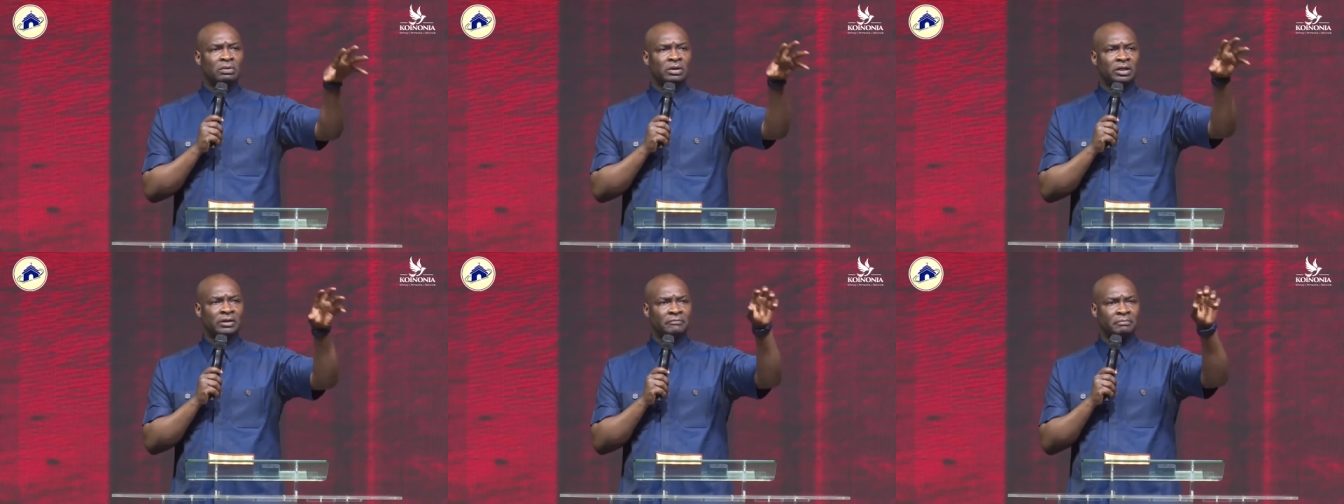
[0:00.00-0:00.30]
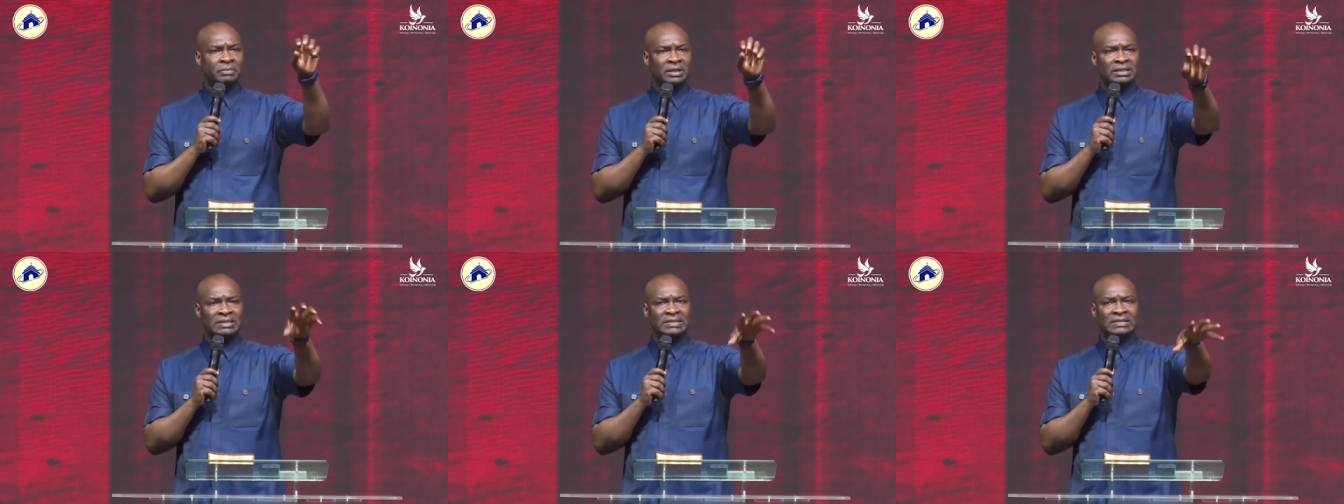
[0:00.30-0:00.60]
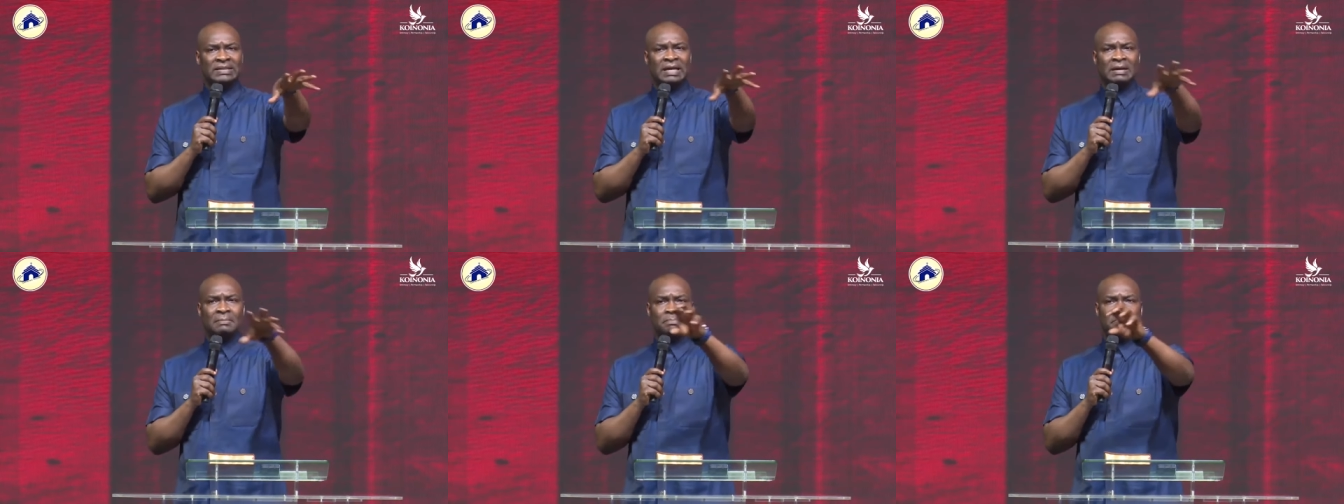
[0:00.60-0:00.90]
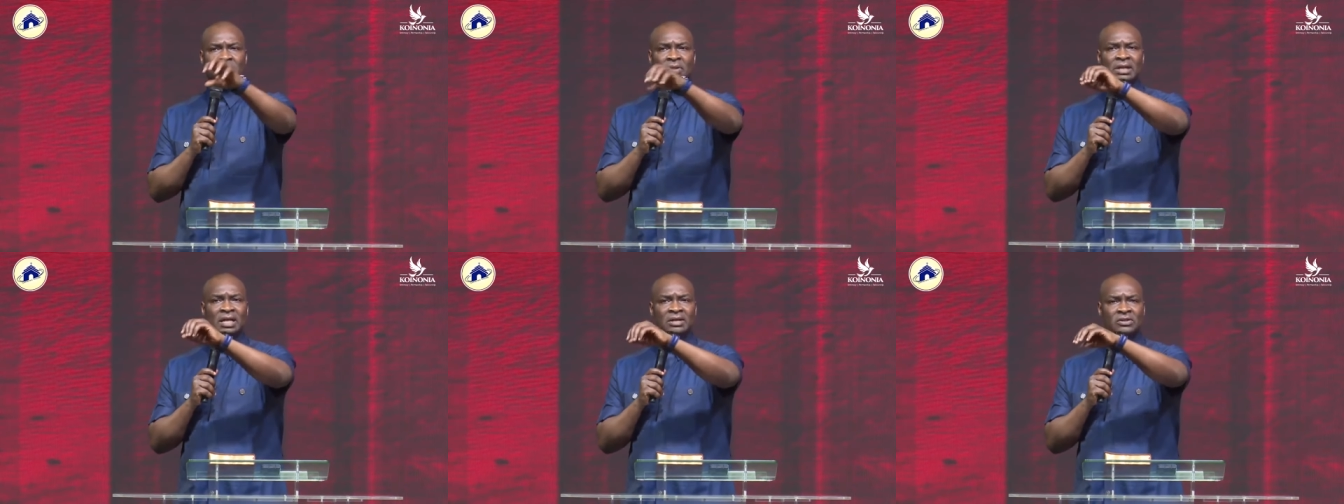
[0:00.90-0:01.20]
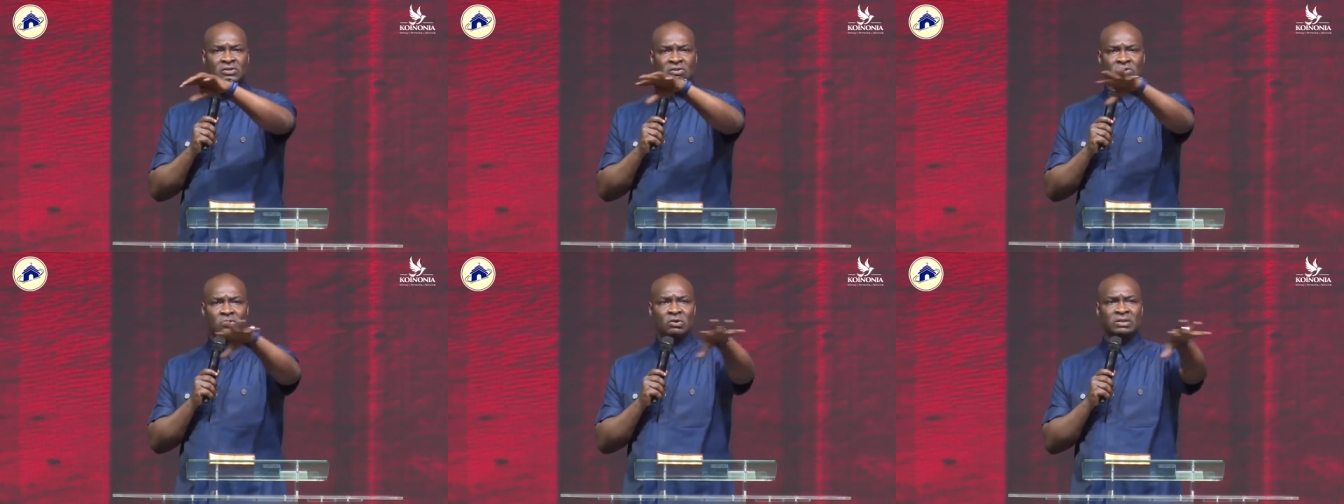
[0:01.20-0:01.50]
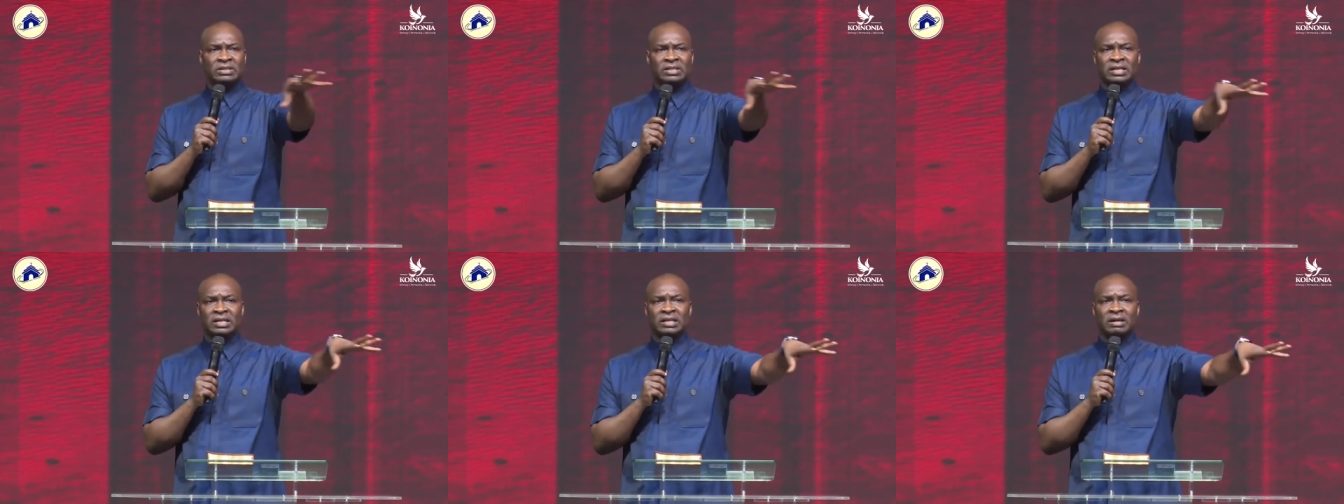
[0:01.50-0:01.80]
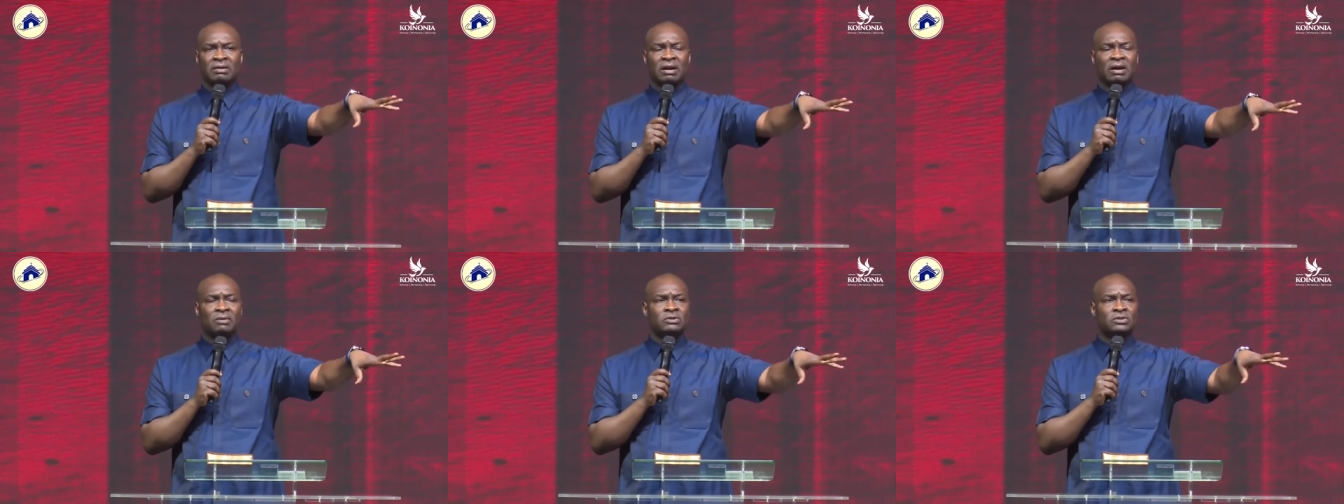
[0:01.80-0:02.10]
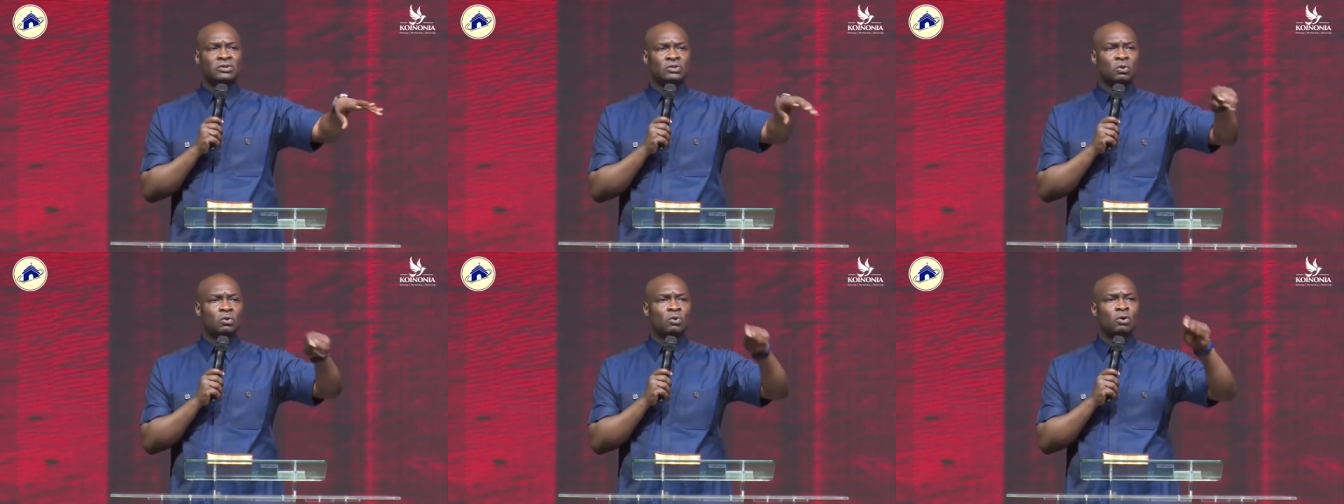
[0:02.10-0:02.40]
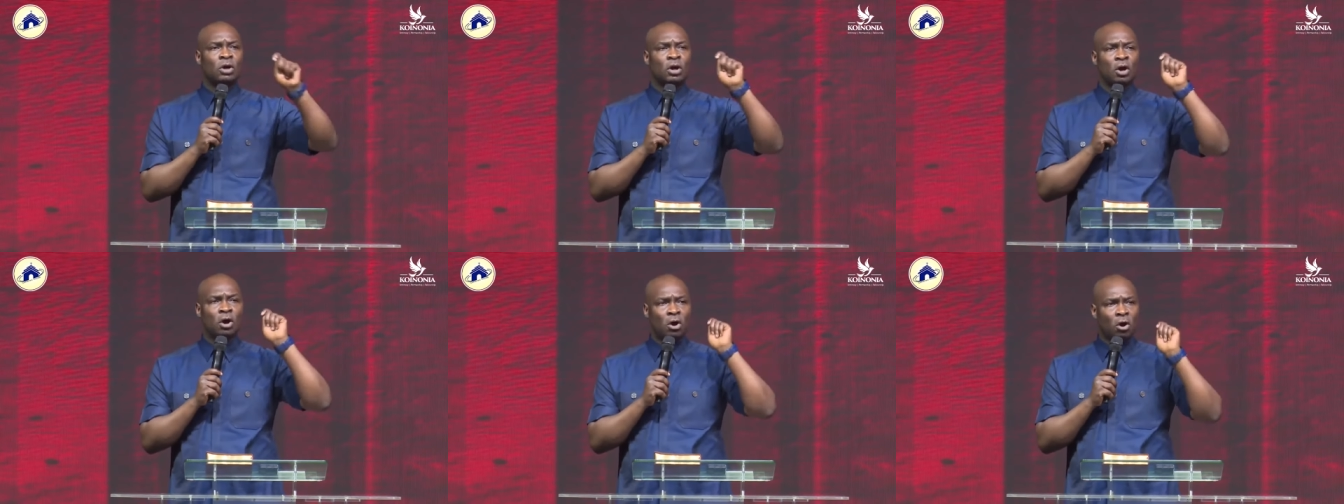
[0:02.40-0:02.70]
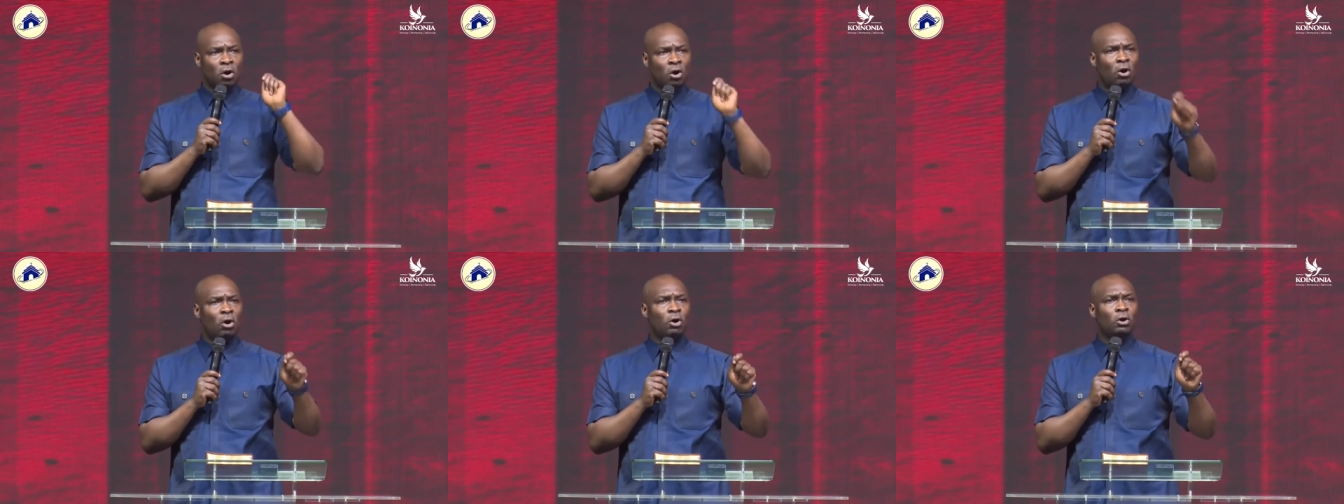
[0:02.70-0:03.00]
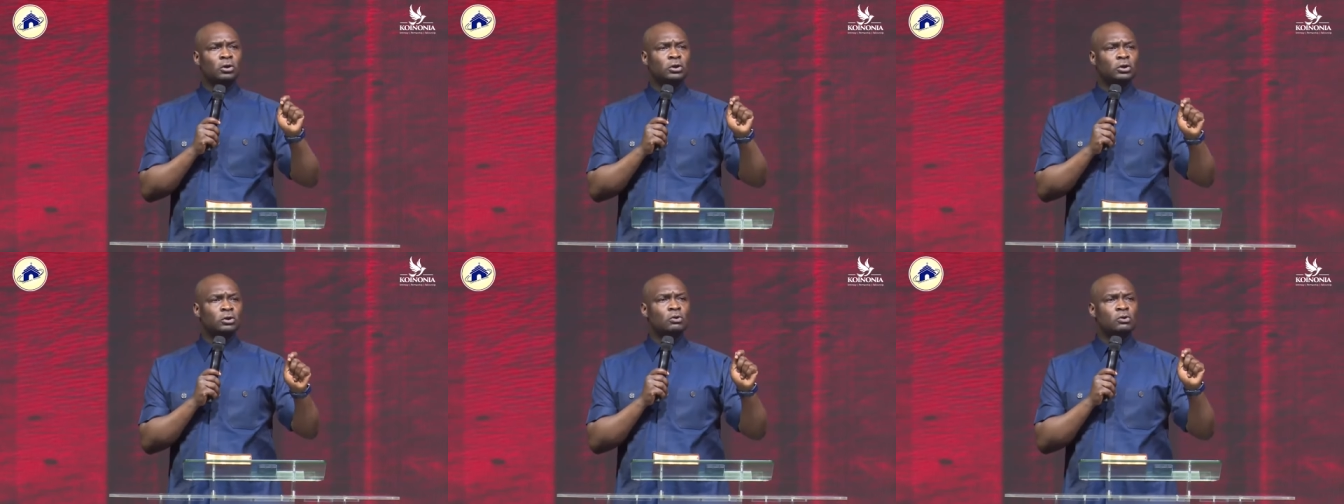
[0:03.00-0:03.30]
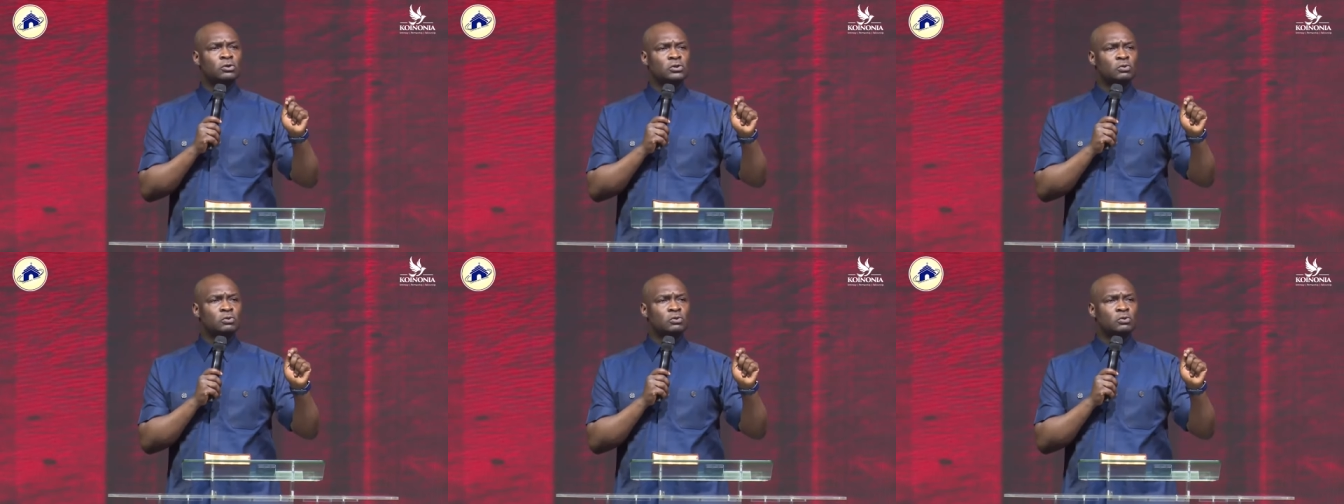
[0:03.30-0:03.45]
have been sampled and sorted around. So all those